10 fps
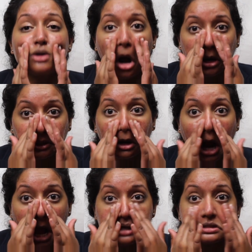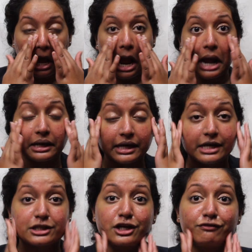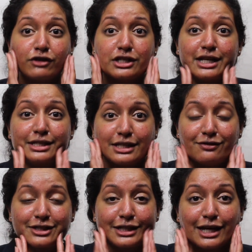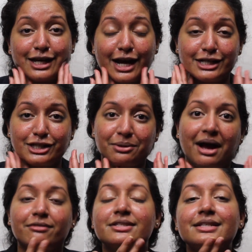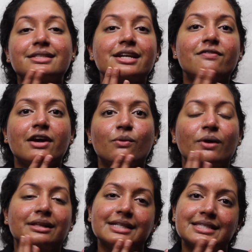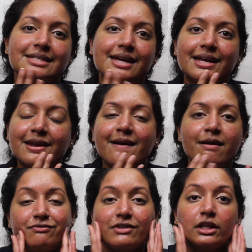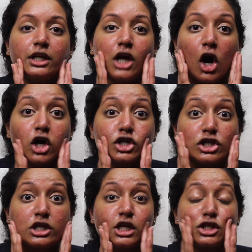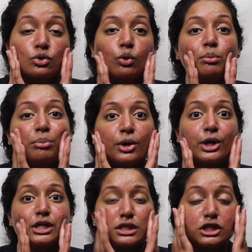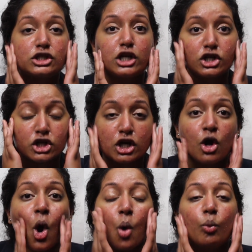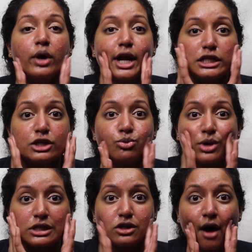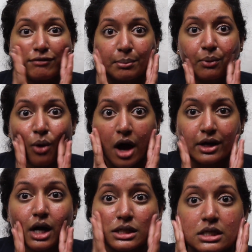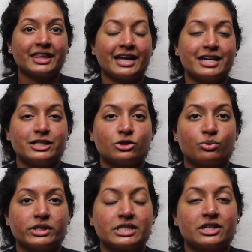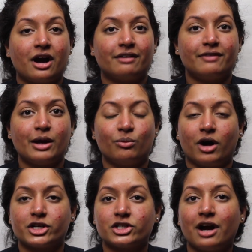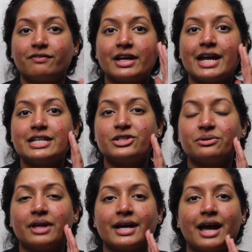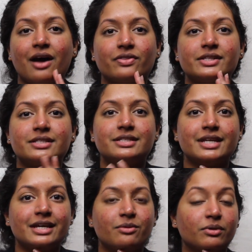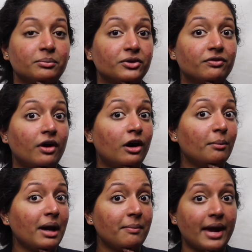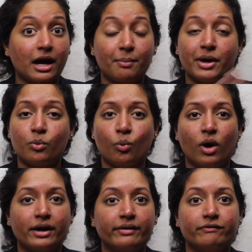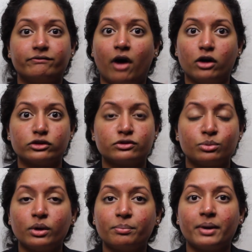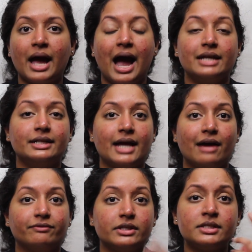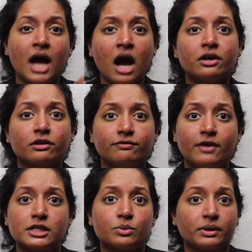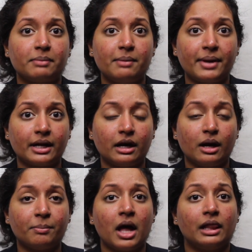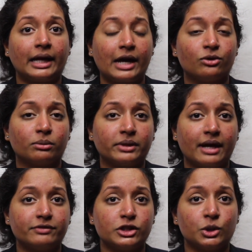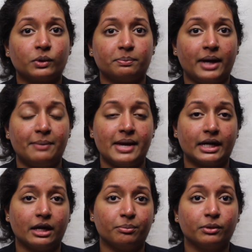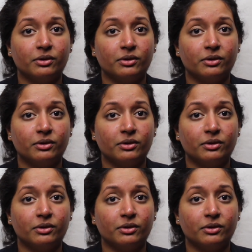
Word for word: on your eyes. And it is good for sensitive skin. I do have sensitive and oily skin. Didn't feel any harshness or burning sensation when I did rinse off the product. Everything is rinsed off and washed off. And I do like how this did remove all my makeup in one fall swoop. I didn't have to tug or fuss with my makeup like I normally have to do with my makeup